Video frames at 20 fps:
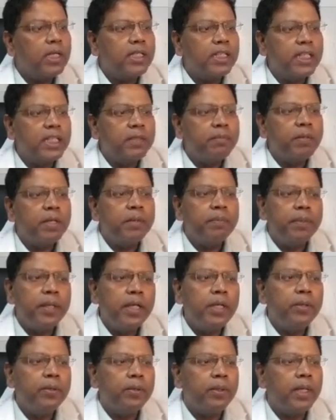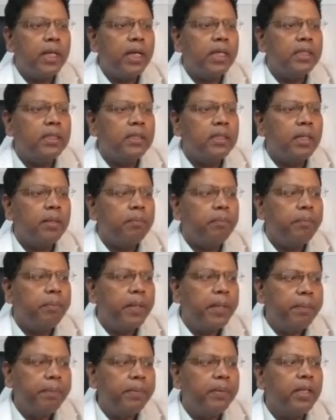treatment failure has
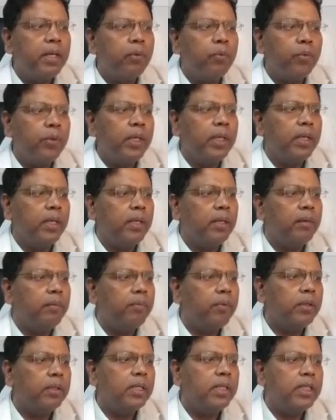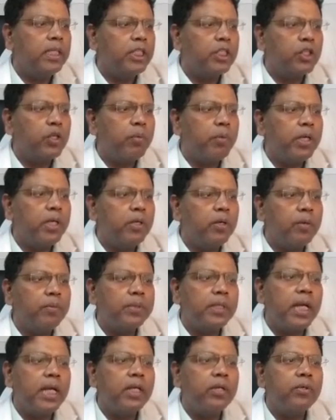paved the way for the discovery of
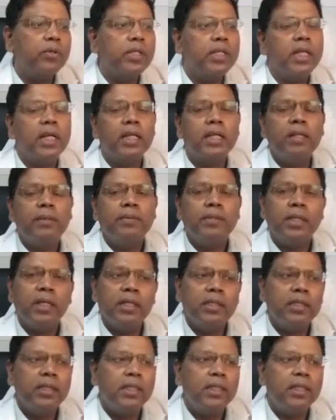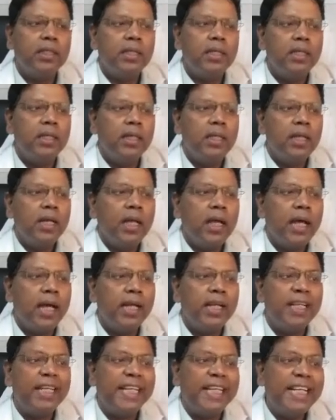cytoreductive surgery
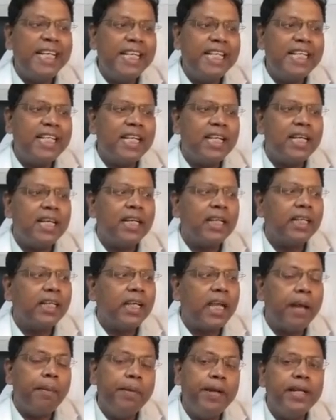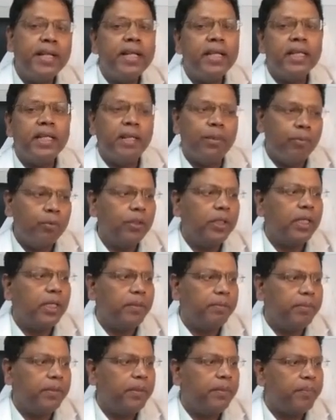and intracavitary
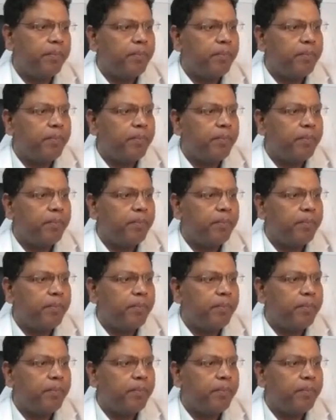chemotherapy.